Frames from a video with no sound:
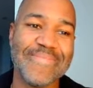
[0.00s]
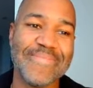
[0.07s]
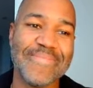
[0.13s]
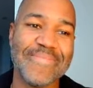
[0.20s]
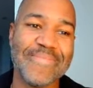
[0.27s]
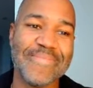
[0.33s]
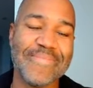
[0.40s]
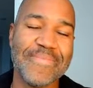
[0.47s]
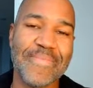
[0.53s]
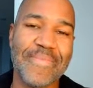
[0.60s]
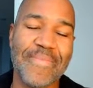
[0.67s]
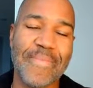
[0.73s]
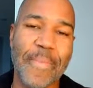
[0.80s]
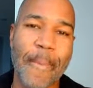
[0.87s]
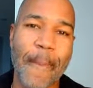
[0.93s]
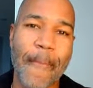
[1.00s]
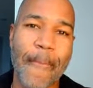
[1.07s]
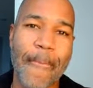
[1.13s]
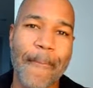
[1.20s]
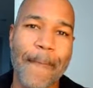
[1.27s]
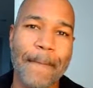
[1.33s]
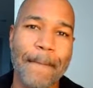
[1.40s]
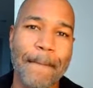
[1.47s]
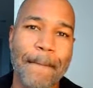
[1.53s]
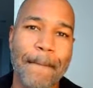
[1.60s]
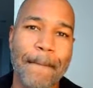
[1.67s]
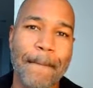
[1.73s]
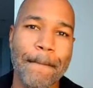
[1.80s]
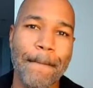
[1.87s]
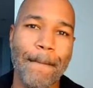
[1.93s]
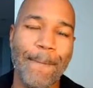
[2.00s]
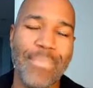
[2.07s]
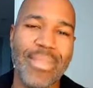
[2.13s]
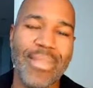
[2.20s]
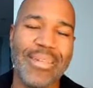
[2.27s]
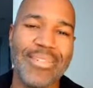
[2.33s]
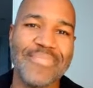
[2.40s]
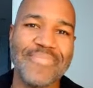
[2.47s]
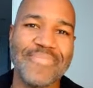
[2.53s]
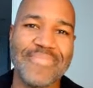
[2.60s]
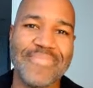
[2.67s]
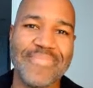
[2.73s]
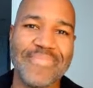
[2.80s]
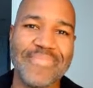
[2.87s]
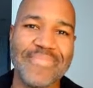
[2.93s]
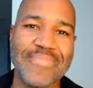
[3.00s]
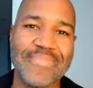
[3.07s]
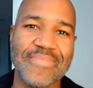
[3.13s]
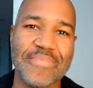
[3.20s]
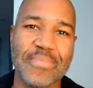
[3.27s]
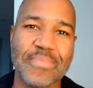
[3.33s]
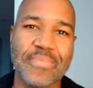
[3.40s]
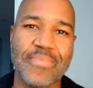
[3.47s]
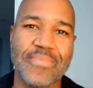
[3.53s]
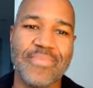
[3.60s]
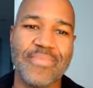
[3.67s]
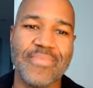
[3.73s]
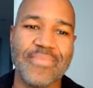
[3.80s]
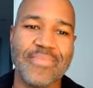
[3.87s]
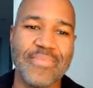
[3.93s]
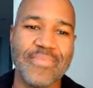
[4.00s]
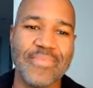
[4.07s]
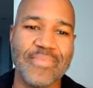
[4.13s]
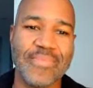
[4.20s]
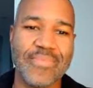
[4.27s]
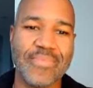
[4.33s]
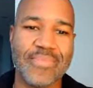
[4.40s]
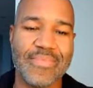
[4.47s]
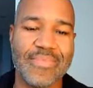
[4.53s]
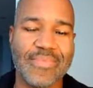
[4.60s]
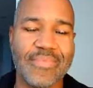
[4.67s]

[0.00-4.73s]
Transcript: (not speaking)